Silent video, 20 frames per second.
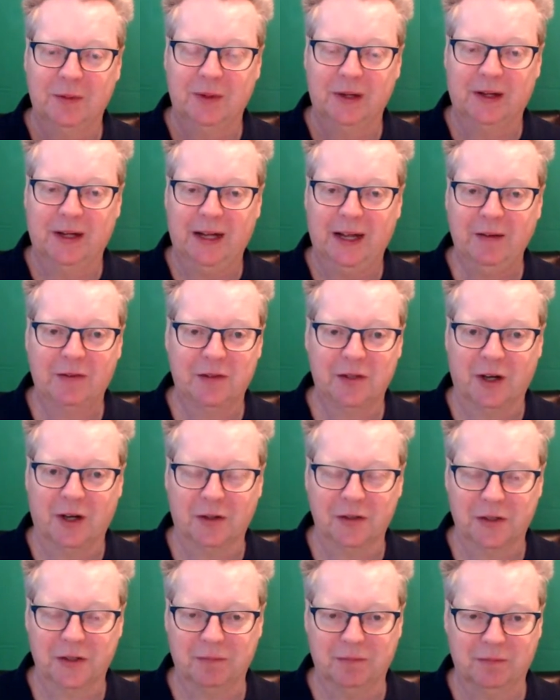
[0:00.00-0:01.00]
but when I have
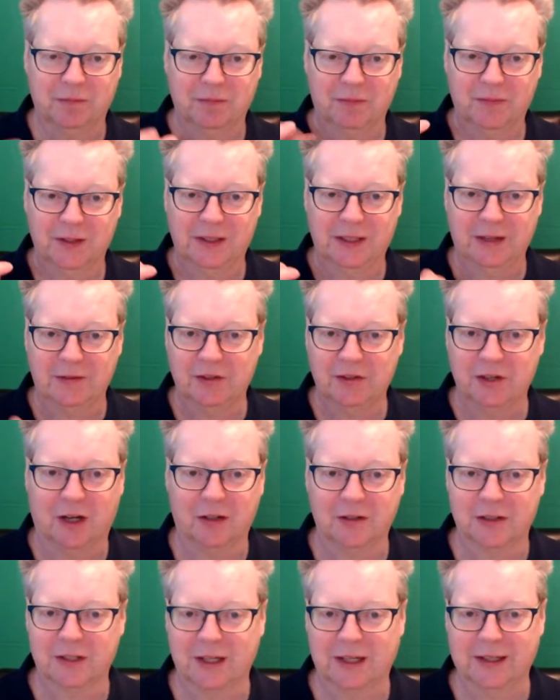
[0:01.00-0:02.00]
charged them, they've
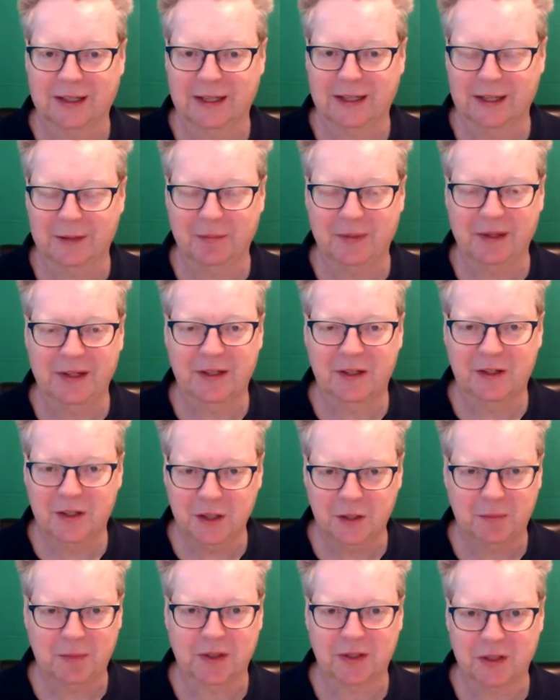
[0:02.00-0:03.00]
charged like that. They've been
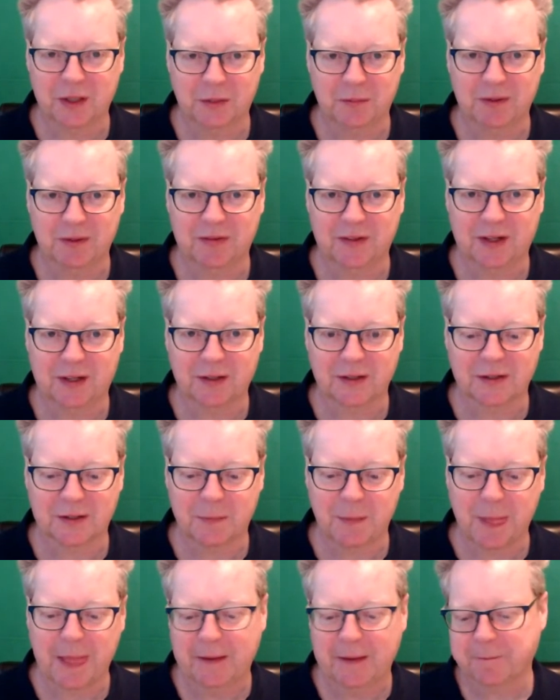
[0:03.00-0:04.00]
super super
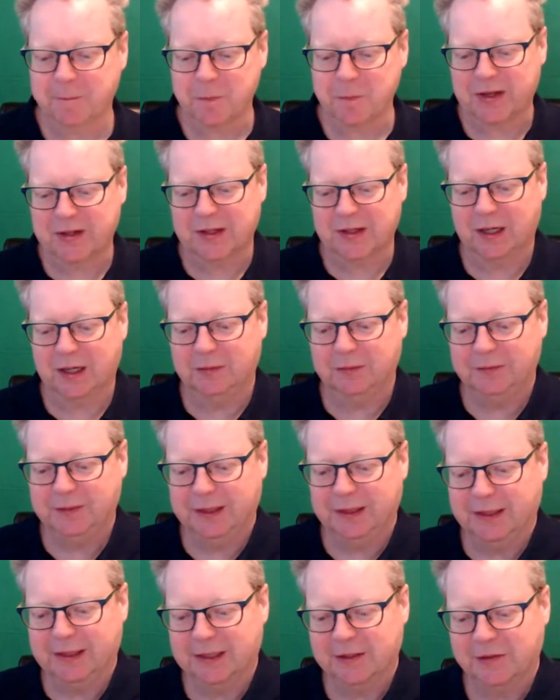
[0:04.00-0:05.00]
fast.
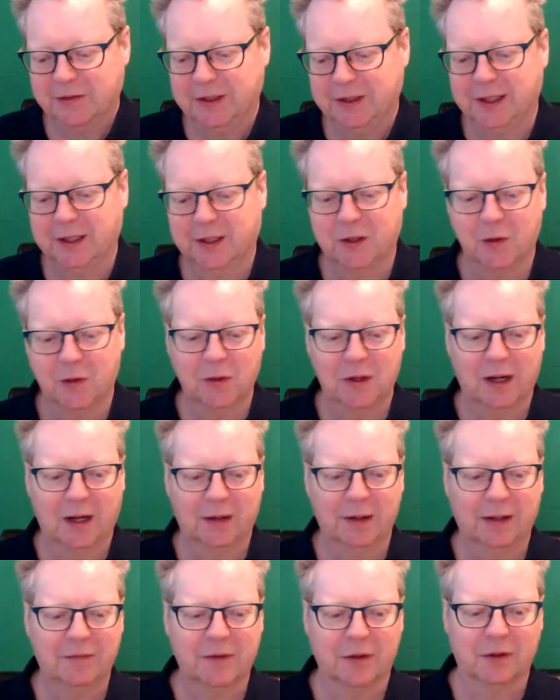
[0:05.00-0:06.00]
So you know that's really
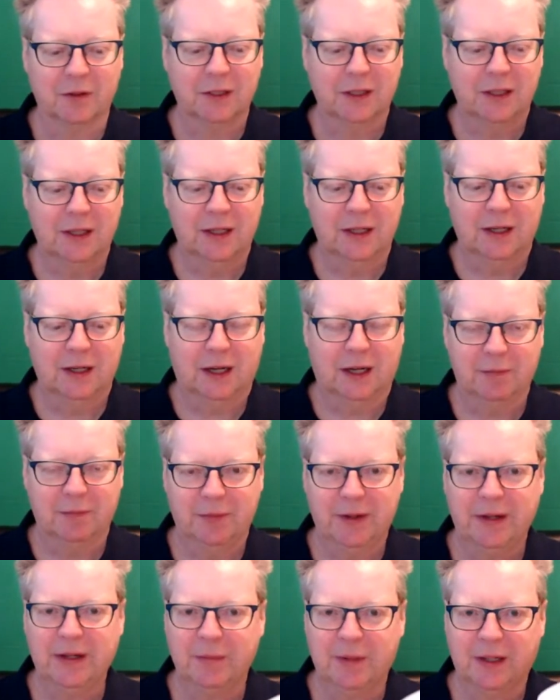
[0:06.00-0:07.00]
cool. And I've got.
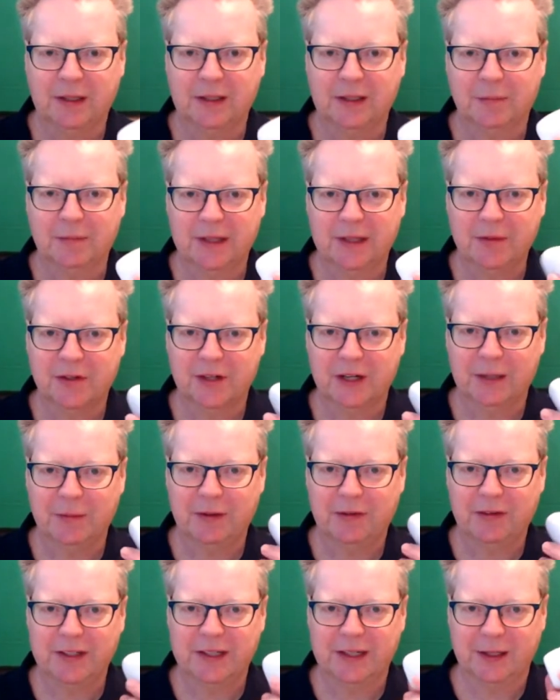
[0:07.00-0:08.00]
I bear in mind I'm
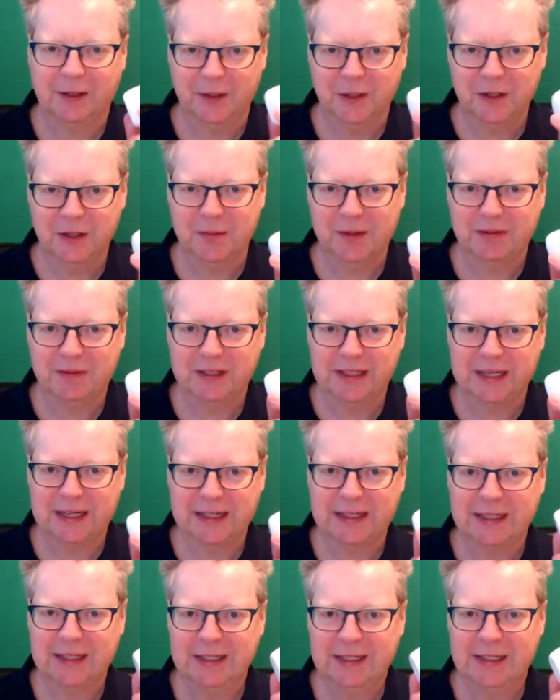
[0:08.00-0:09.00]
demonstrating them every day. I use them
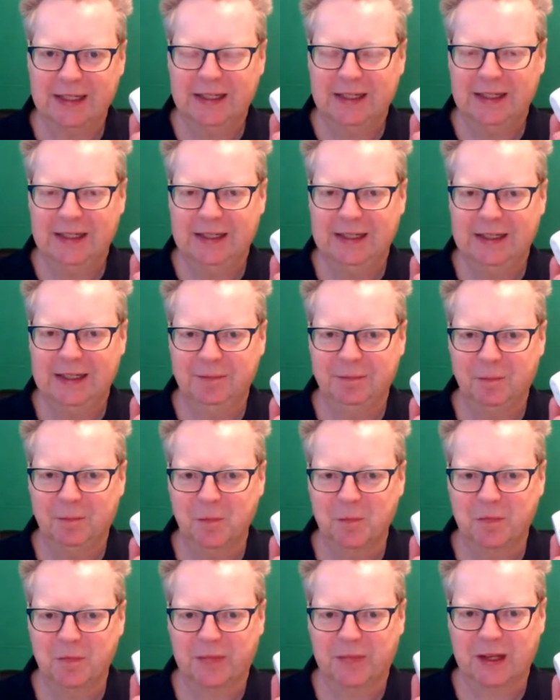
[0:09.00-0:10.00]
every day.
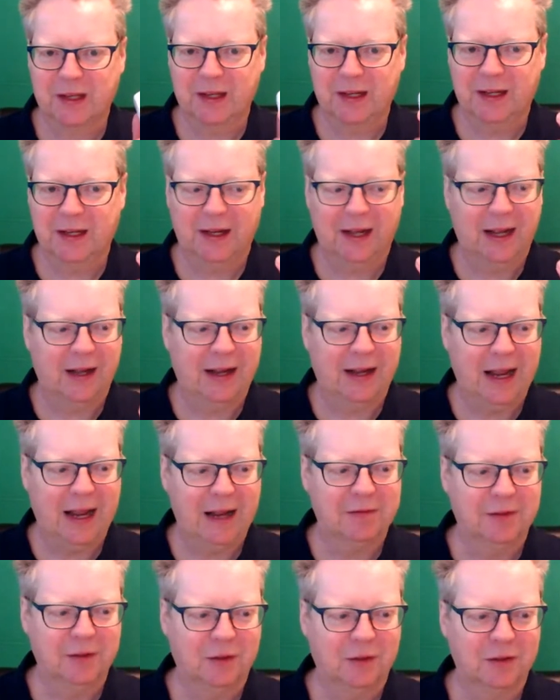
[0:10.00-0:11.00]
Um, I
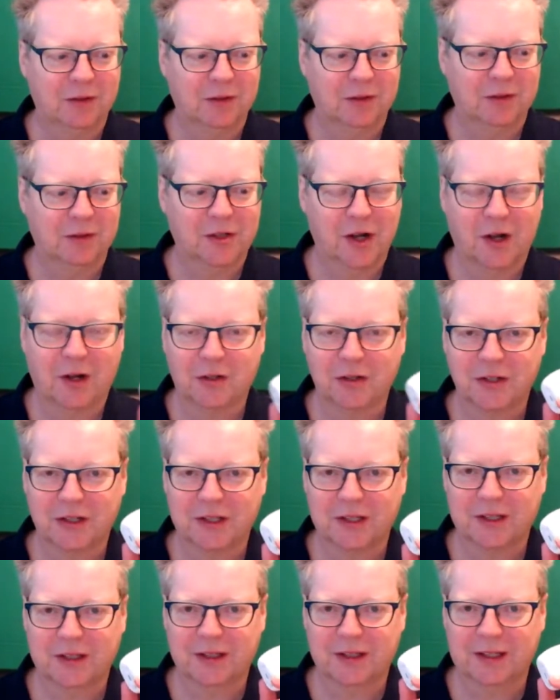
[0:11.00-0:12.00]
have not
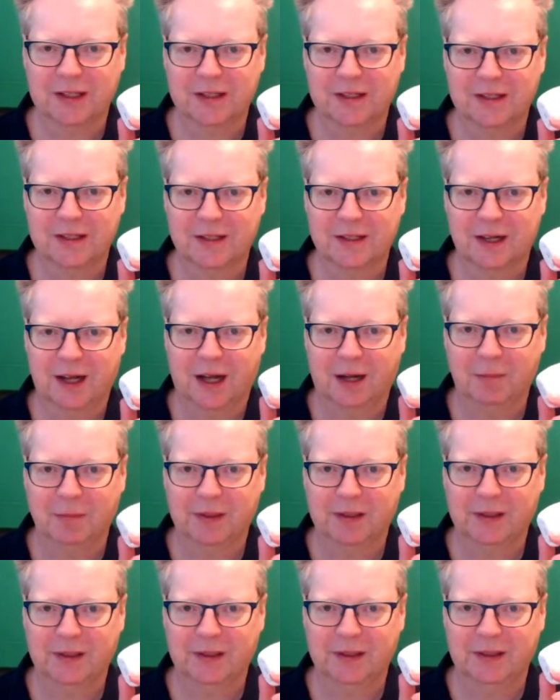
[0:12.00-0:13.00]
charged this
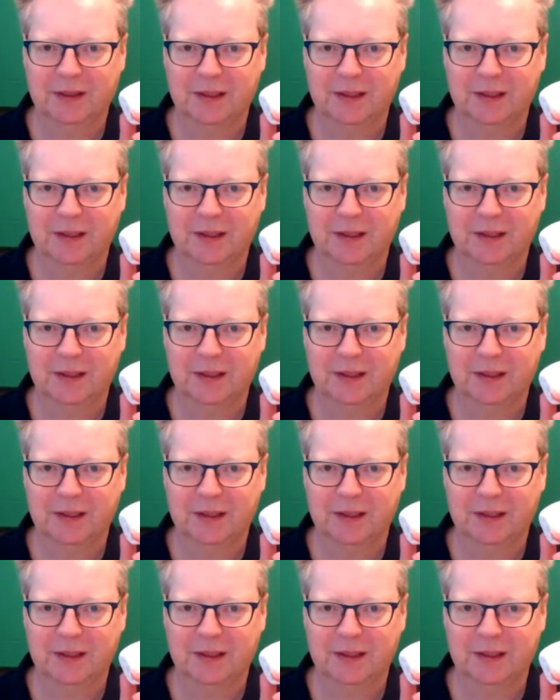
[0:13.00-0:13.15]
up